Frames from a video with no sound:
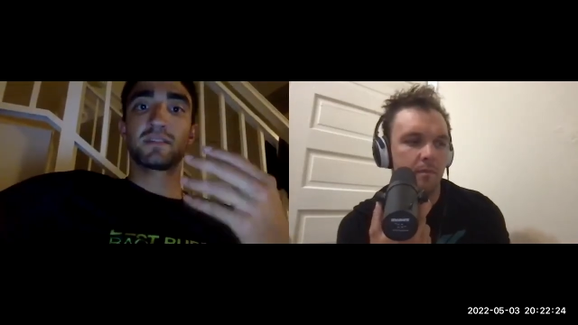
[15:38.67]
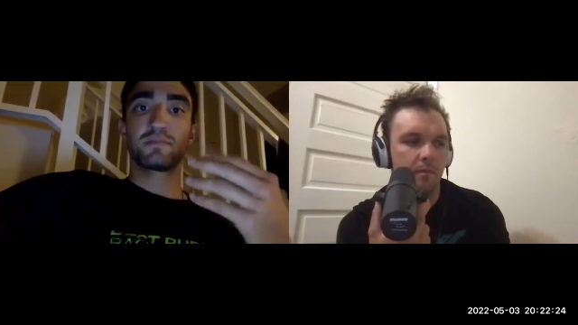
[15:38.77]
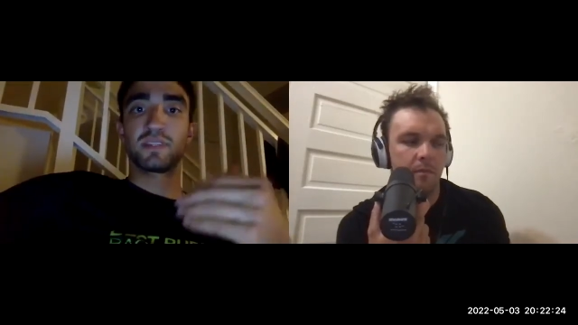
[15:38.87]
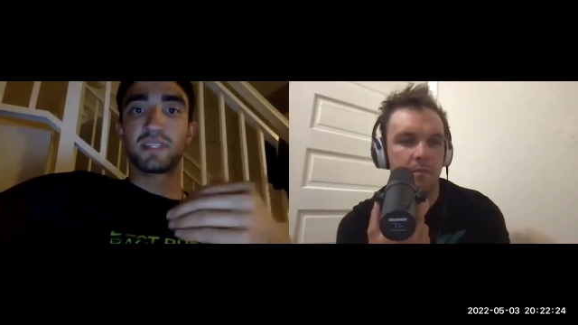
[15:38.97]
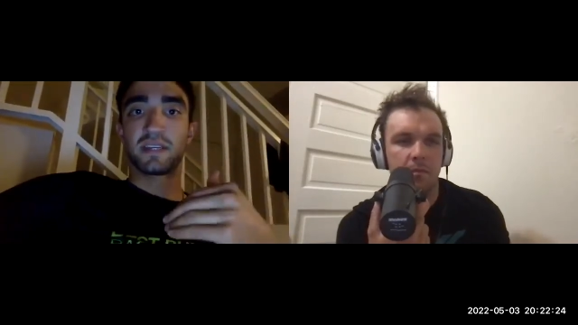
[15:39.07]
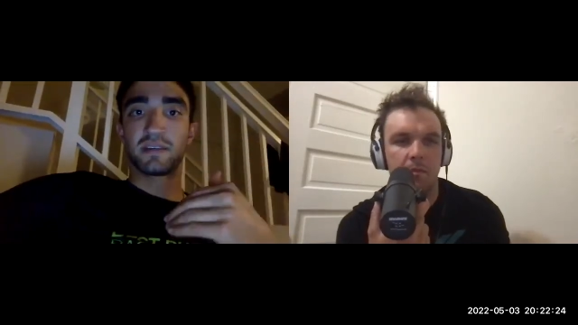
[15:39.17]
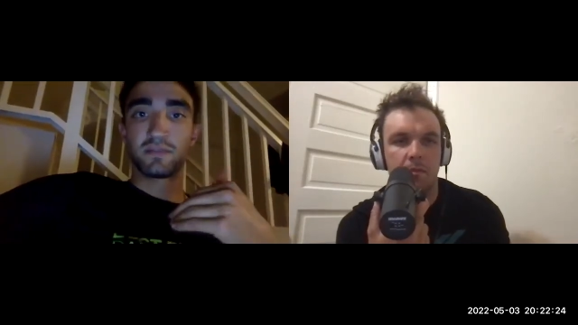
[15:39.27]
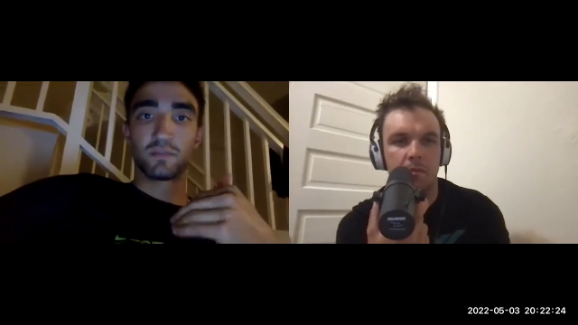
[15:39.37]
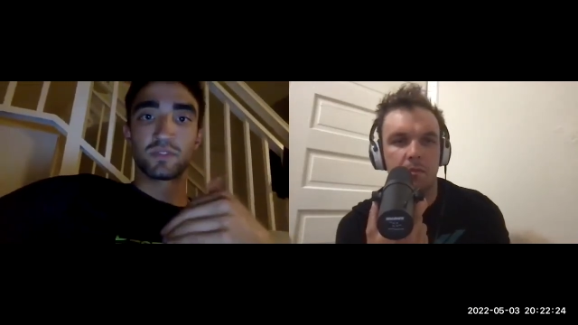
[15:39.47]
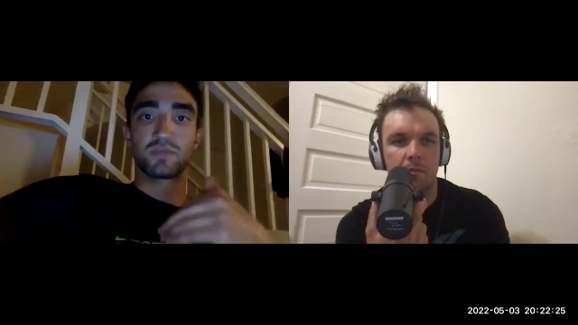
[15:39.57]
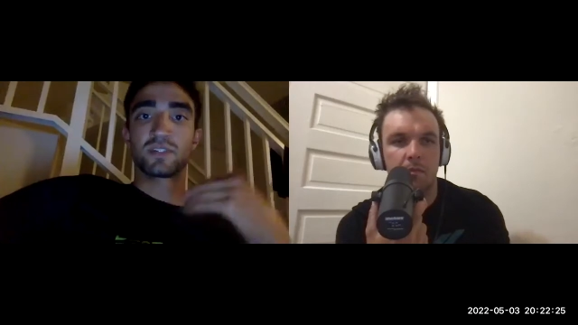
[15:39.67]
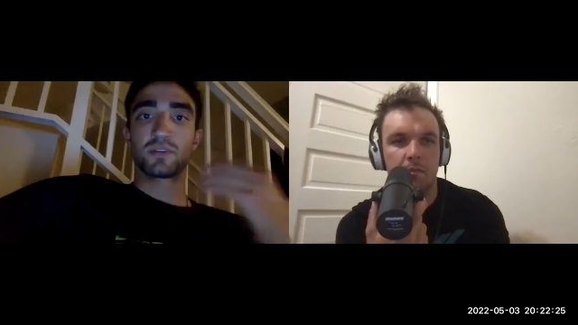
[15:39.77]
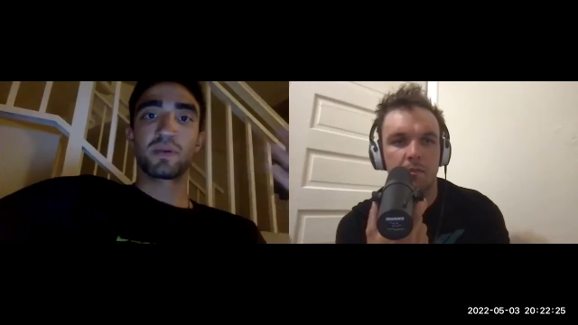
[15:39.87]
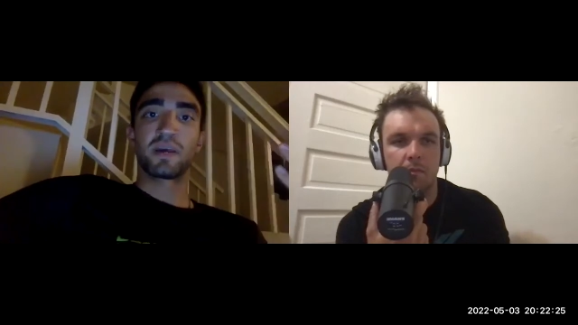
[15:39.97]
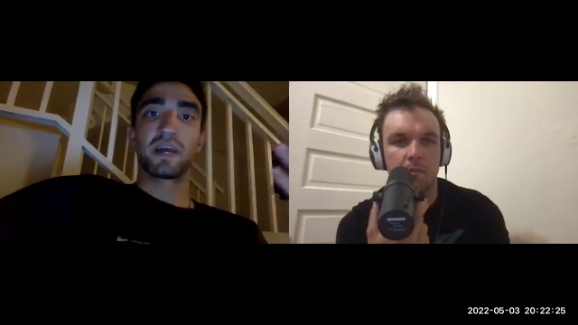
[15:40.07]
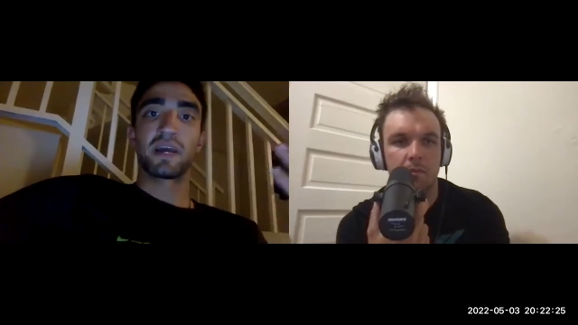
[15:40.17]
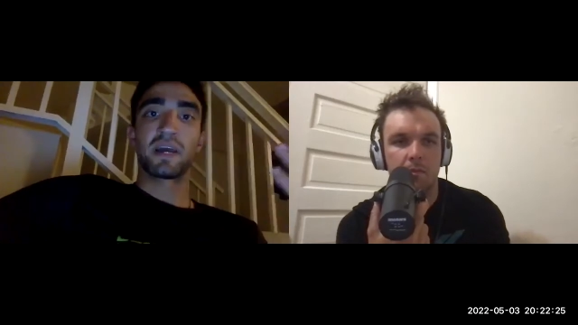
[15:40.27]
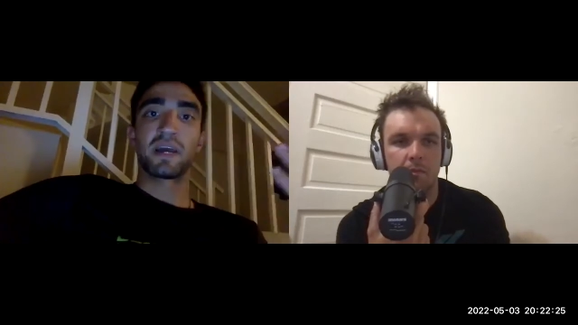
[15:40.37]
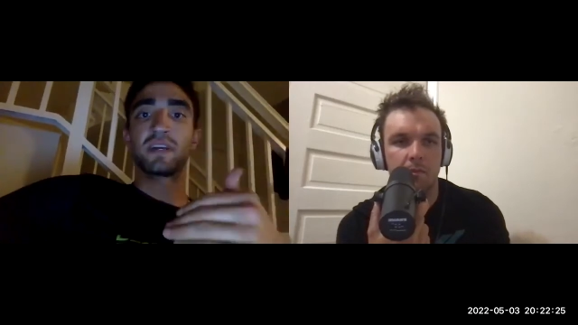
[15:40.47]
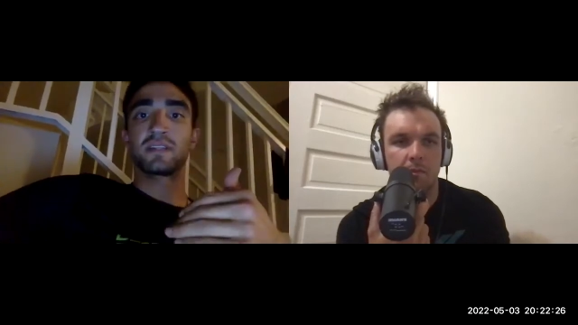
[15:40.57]
Speaker 1: But then once we surpass those
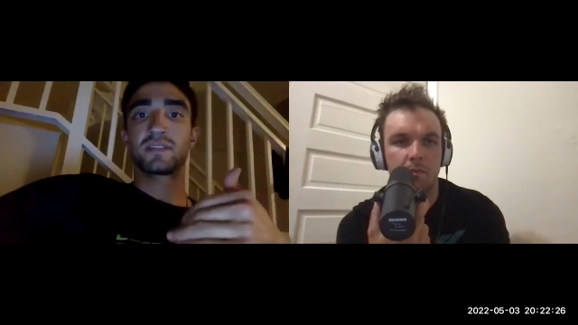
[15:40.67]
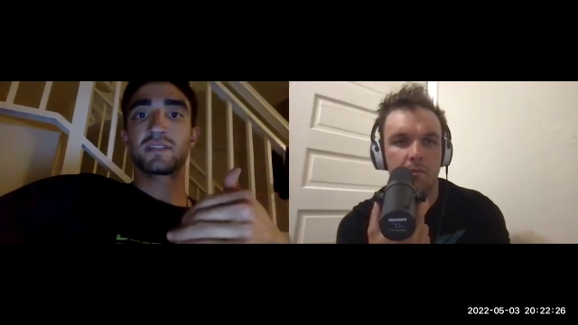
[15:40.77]
events,